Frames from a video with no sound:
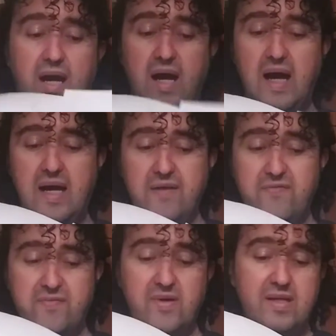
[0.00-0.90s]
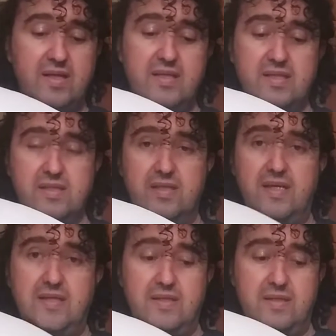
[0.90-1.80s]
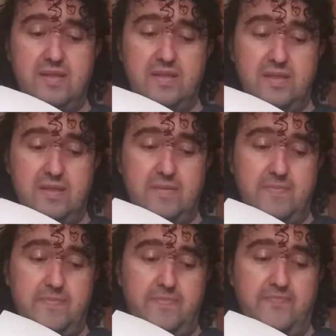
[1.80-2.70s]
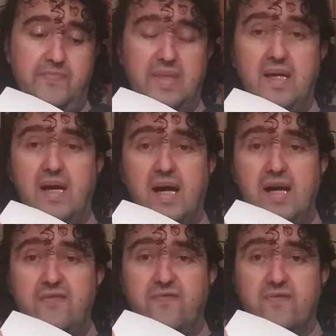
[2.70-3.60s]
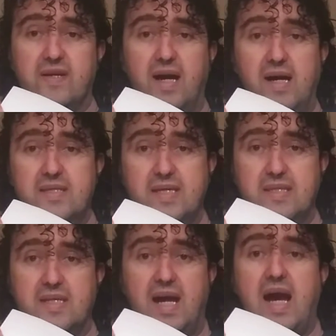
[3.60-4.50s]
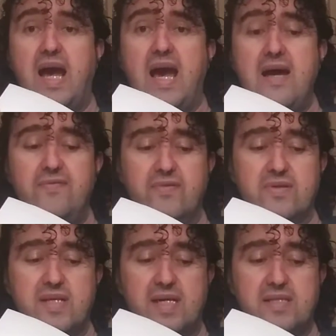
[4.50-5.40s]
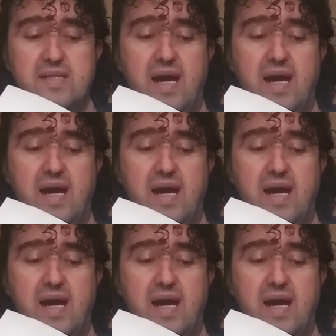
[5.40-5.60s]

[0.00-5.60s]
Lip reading: Well, it doesn't change. I've cut it. I have conjunction.